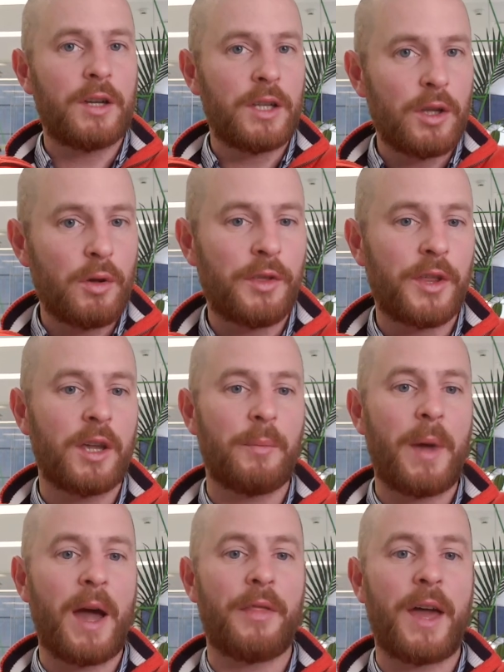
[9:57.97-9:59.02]
do you think
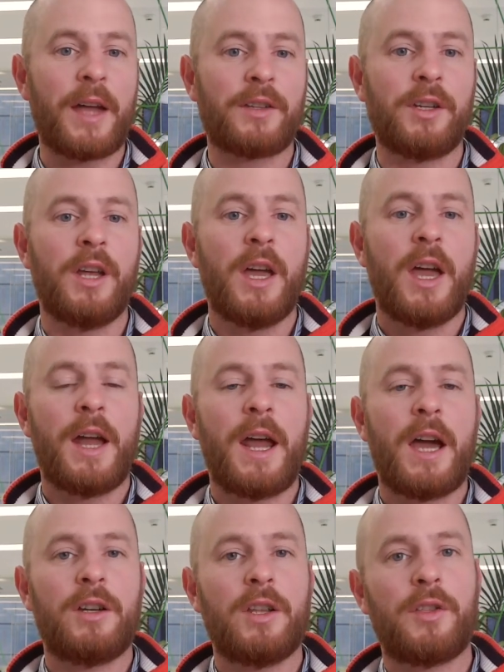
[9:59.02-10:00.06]
about that, and
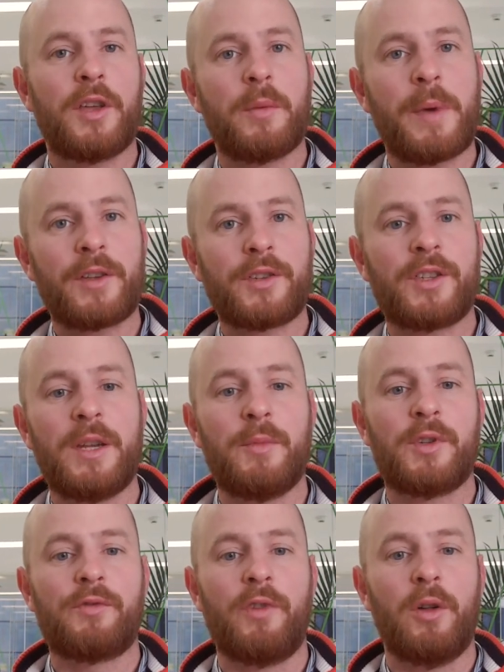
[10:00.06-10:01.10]
how do you think about
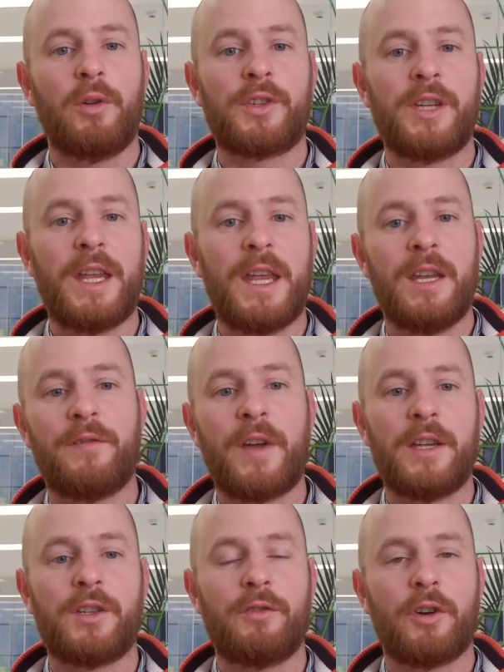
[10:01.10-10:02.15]
Siemens' role as an
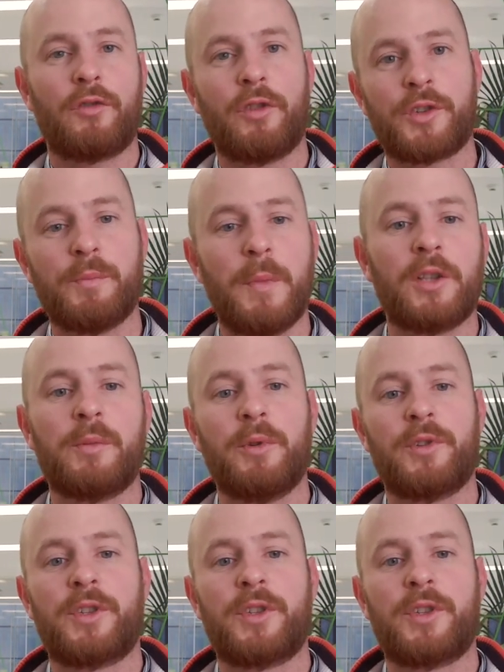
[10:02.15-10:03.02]
innovator across multiple